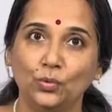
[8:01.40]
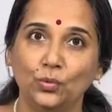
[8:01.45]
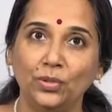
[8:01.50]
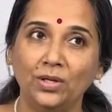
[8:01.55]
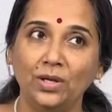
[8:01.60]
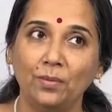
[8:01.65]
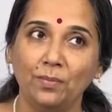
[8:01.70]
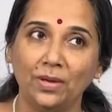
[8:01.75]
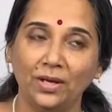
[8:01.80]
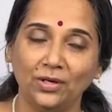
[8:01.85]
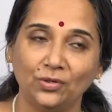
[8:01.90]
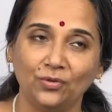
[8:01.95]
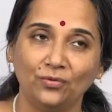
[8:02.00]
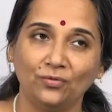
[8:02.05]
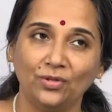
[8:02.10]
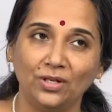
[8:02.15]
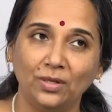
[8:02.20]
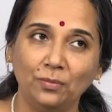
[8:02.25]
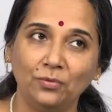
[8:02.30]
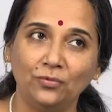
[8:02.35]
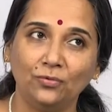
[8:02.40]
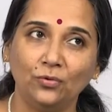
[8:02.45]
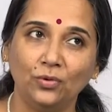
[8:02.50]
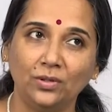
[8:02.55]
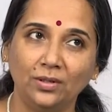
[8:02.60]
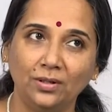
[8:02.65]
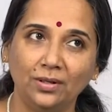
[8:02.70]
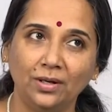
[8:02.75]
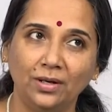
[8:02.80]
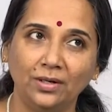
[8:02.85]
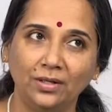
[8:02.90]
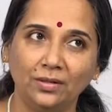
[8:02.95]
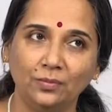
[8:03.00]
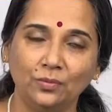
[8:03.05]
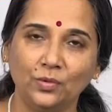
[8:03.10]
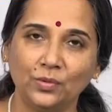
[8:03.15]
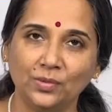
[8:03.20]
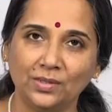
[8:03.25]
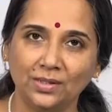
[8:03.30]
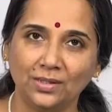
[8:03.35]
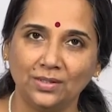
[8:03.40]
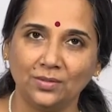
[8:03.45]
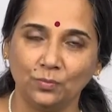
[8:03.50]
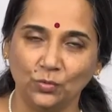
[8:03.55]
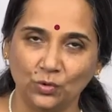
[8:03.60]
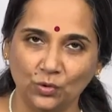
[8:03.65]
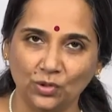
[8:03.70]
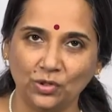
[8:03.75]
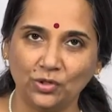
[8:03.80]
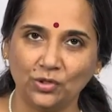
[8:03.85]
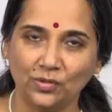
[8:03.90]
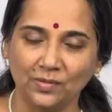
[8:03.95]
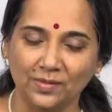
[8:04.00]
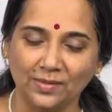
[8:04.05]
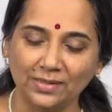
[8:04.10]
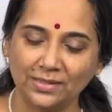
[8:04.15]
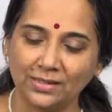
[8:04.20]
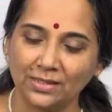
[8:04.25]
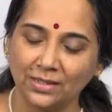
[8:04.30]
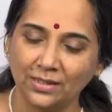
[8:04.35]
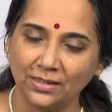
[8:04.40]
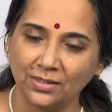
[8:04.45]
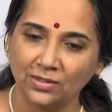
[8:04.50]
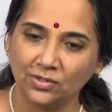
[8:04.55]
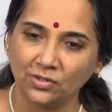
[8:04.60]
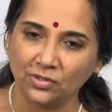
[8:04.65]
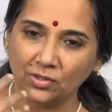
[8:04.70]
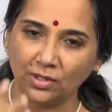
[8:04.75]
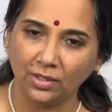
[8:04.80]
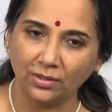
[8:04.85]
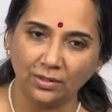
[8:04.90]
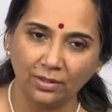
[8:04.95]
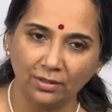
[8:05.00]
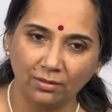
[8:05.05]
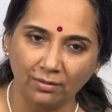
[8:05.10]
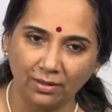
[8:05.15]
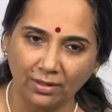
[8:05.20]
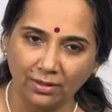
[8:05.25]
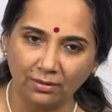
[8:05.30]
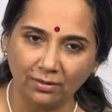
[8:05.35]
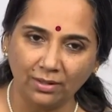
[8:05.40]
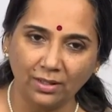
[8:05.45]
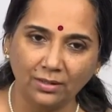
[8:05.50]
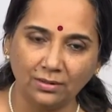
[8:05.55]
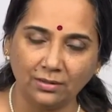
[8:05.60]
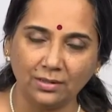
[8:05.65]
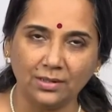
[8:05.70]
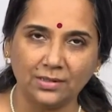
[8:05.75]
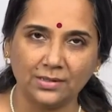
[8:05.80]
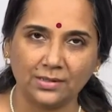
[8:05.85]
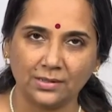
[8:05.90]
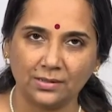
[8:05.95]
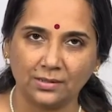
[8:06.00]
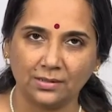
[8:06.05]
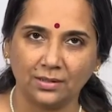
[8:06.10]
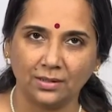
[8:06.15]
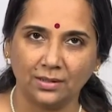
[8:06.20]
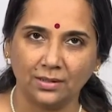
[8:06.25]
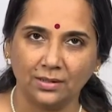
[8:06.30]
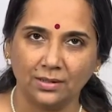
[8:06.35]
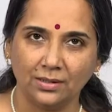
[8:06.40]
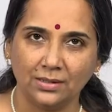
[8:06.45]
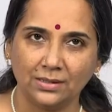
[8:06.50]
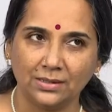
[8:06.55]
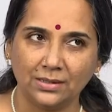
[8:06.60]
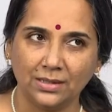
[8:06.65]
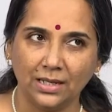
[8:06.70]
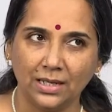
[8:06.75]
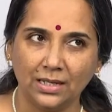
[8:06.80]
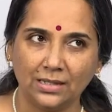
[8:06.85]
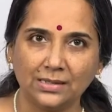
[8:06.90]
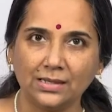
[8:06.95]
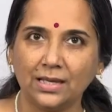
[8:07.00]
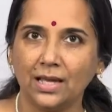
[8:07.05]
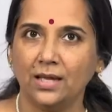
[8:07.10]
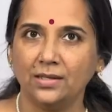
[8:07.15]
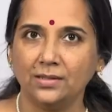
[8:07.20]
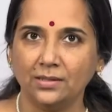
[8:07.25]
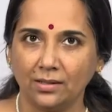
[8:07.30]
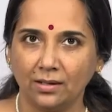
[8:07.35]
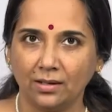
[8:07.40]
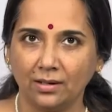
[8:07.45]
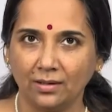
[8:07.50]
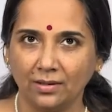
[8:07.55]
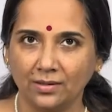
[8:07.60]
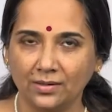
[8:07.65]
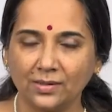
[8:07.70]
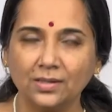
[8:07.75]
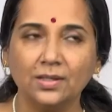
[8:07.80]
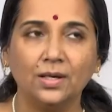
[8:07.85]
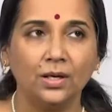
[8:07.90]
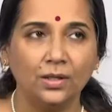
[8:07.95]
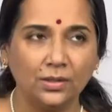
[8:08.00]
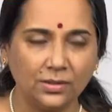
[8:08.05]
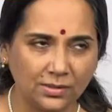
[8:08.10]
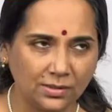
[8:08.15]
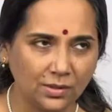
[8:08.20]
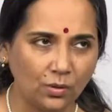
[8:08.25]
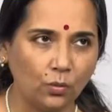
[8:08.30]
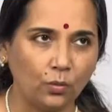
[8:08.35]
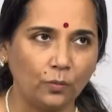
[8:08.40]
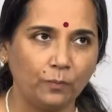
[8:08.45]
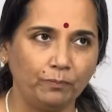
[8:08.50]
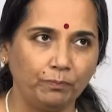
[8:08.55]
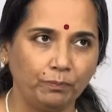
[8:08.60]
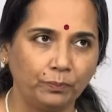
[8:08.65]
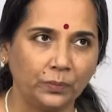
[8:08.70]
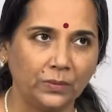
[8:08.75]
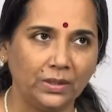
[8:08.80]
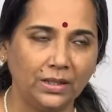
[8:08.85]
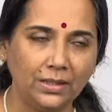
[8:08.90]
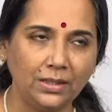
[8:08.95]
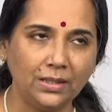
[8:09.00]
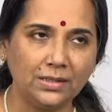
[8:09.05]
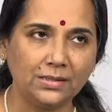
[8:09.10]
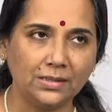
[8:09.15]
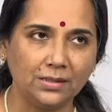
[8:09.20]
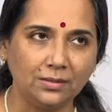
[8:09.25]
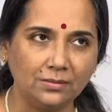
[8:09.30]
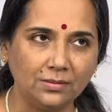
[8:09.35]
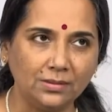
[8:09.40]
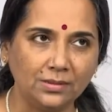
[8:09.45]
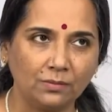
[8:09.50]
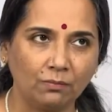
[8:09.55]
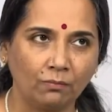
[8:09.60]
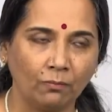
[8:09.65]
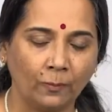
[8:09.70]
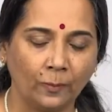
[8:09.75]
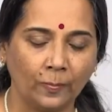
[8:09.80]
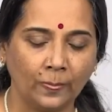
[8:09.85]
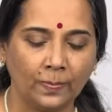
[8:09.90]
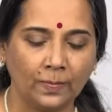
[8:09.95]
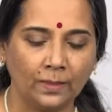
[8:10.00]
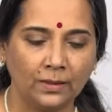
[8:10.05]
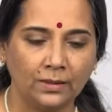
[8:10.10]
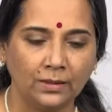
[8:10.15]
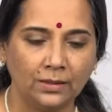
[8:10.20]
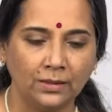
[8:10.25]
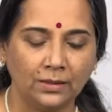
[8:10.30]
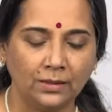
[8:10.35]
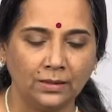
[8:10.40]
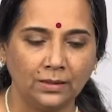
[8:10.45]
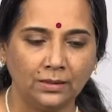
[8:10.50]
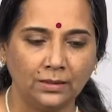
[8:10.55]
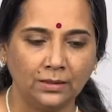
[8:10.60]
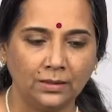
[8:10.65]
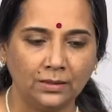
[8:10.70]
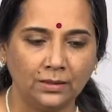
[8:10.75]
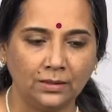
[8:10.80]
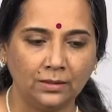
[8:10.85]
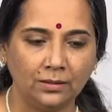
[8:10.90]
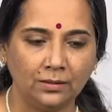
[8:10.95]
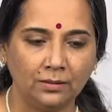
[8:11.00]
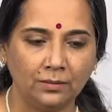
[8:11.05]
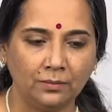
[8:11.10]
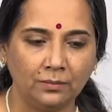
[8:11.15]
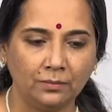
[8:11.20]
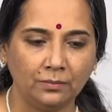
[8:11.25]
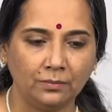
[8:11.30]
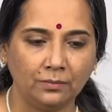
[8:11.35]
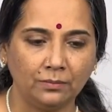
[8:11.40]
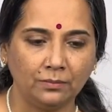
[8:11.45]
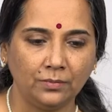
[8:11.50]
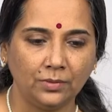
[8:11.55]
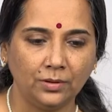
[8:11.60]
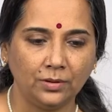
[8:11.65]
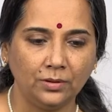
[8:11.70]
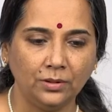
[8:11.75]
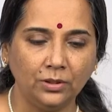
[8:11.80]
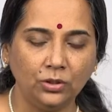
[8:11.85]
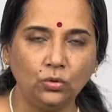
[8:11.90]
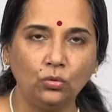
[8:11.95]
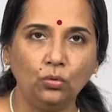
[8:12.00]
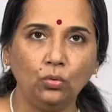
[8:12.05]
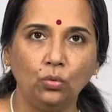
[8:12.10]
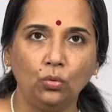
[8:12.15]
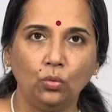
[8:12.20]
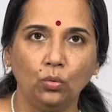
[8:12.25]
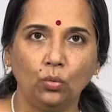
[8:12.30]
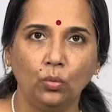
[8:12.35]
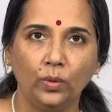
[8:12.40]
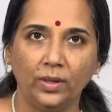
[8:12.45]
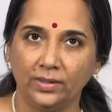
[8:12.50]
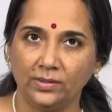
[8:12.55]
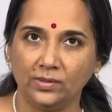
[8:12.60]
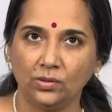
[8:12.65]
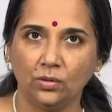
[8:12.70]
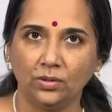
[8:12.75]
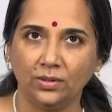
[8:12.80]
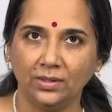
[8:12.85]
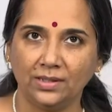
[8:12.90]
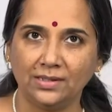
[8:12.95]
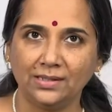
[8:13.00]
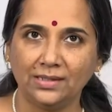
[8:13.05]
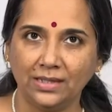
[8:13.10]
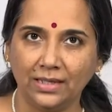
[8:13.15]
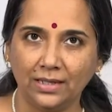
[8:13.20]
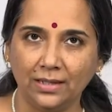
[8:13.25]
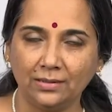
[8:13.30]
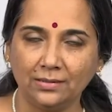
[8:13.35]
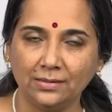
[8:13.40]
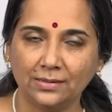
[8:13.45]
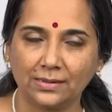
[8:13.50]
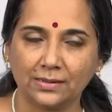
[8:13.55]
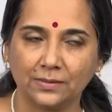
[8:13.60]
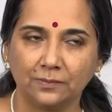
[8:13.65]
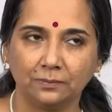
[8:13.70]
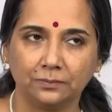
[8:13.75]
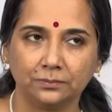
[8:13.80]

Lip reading: only a matter of time before Carnatic musicians started rendering these scales as ragas. So, in a sense, the new exotic scales